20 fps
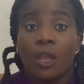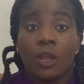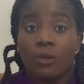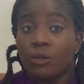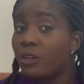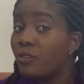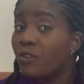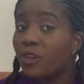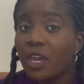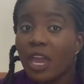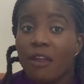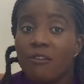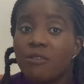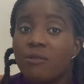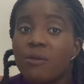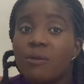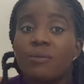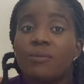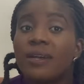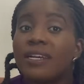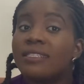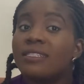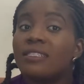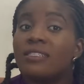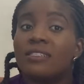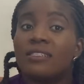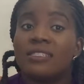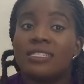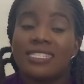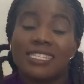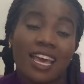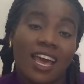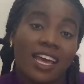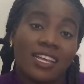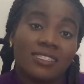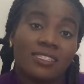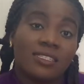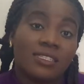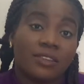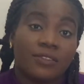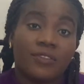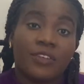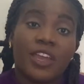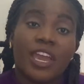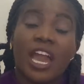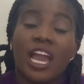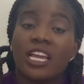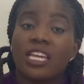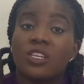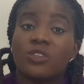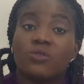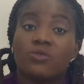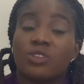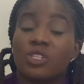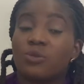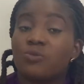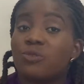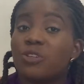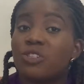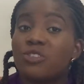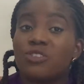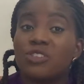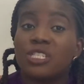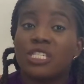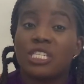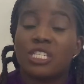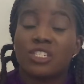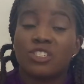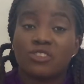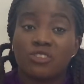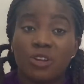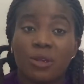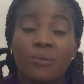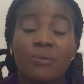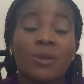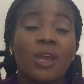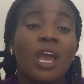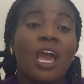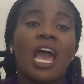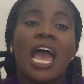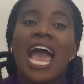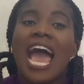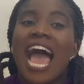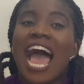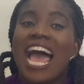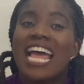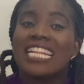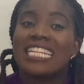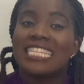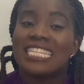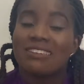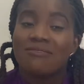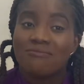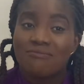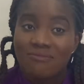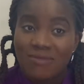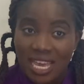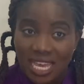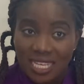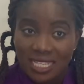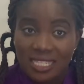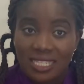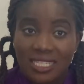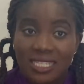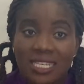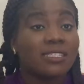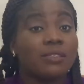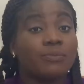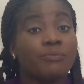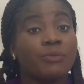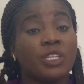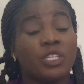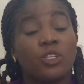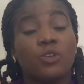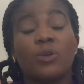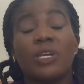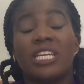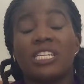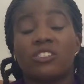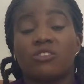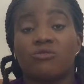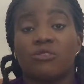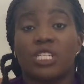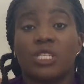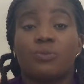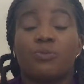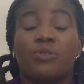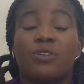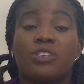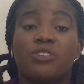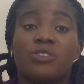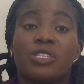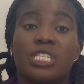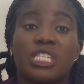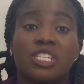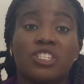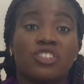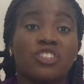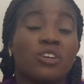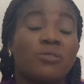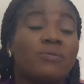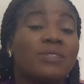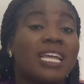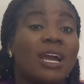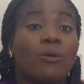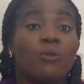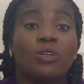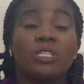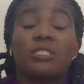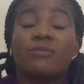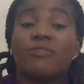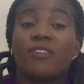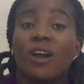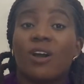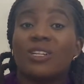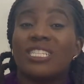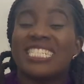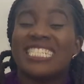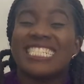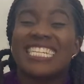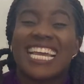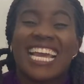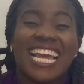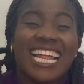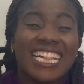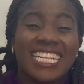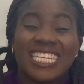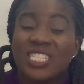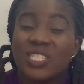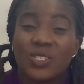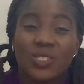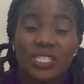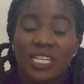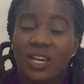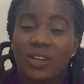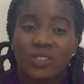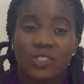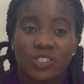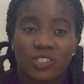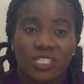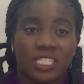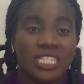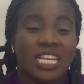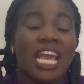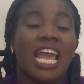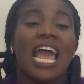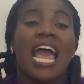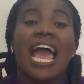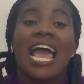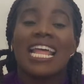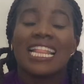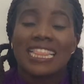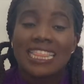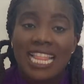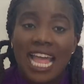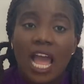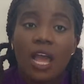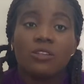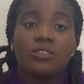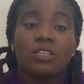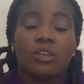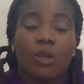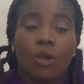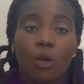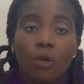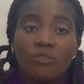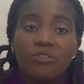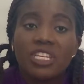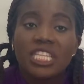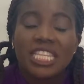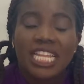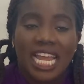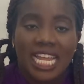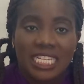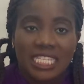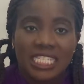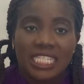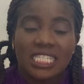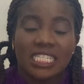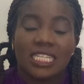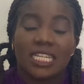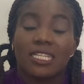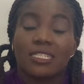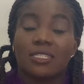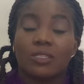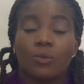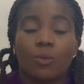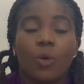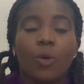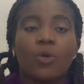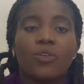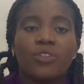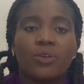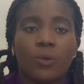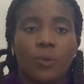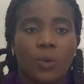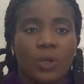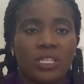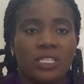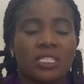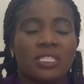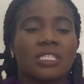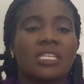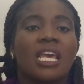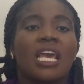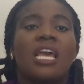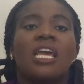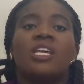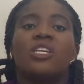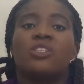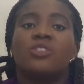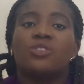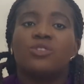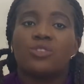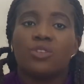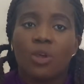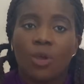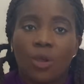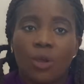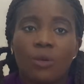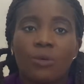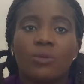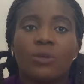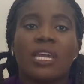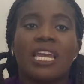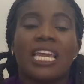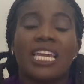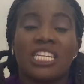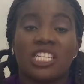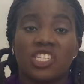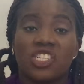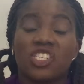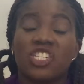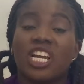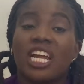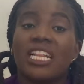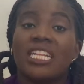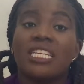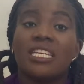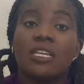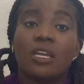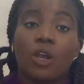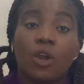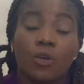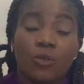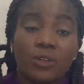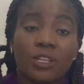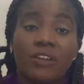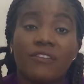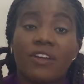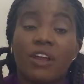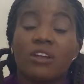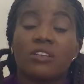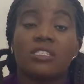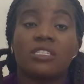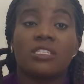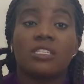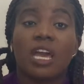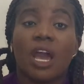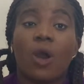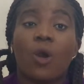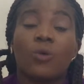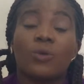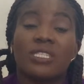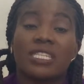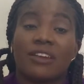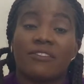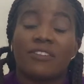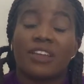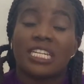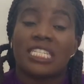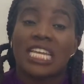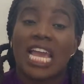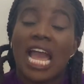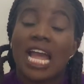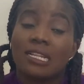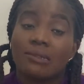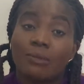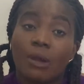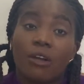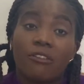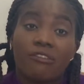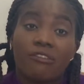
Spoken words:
If you can remember the SARS, severe acute respiratory syndrome, and the MERS, Middle East respiratory syndrome, that was found in the early 2000s. Now the COVID-19 and some other ones. So initially, coronaviruses always affect the animal